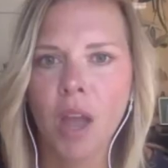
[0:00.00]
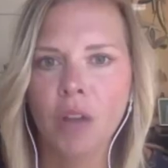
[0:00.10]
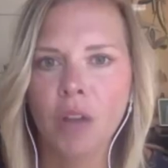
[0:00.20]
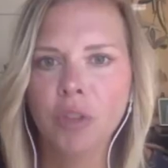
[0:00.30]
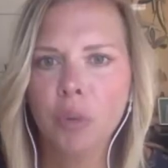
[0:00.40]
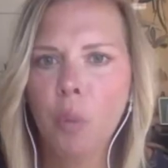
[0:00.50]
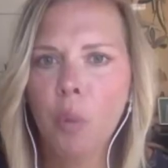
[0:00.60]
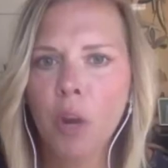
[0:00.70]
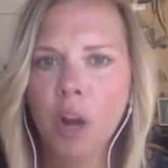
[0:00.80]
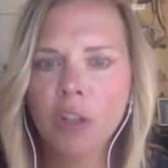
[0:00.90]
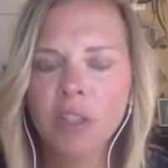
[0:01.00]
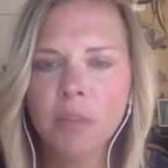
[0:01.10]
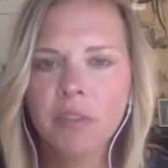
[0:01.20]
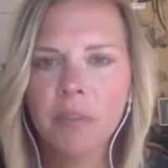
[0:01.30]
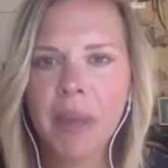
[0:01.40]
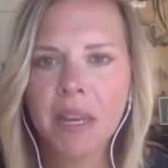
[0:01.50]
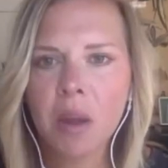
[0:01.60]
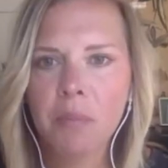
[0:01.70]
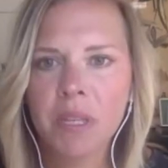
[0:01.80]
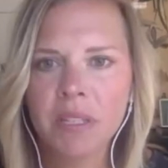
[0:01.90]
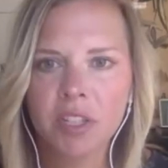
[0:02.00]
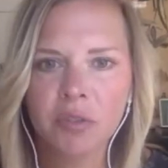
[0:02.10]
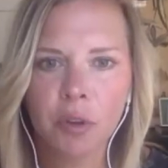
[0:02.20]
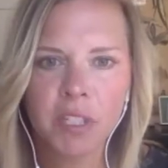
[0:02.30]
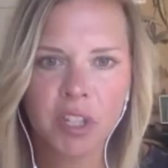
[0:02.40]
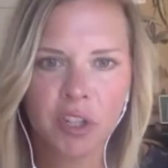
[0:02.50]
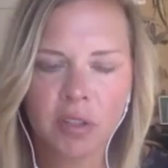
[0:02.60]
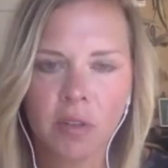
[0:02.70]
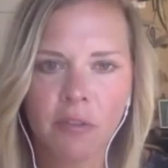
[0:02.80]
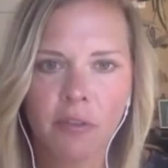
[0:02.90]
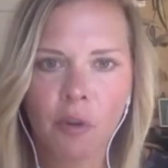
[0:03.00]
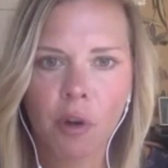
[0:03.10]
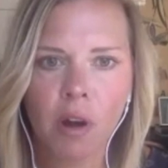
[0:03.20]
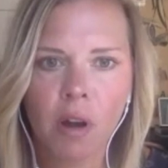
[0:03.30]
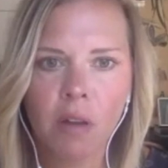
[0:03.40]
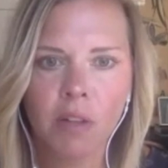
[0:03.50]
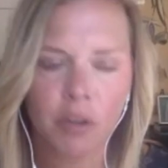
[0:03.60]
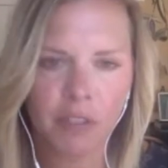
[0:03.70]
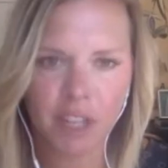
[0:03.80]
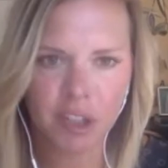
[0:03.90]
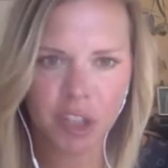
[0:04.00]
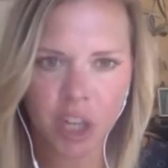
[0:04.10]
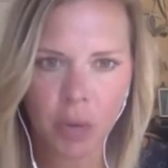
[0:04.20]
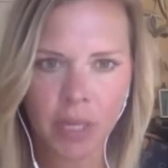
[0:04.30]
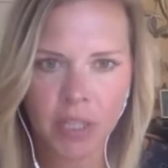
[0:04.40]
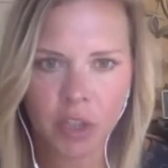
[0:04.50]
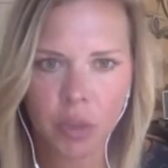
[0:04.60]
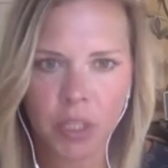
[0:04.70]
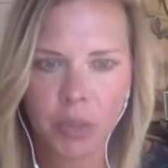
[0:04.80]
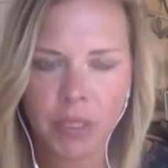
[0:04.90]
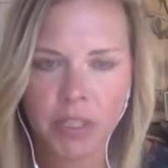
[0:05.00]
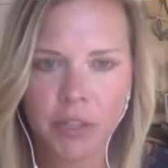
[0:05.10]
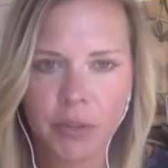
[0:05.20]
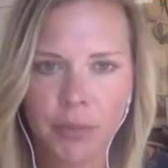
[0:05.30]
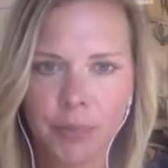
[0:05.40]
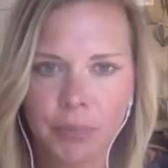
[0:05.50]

So what are some of the main business focuses for, you know, VSG going into 2022?